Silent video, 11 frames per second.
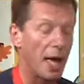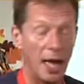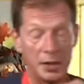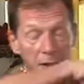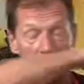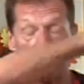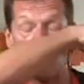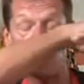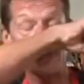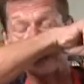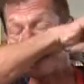And you can tell
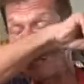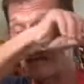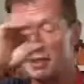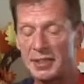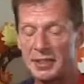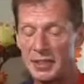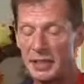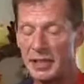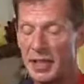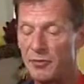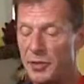when it's done when you stick a
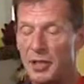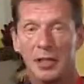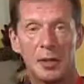knife in and it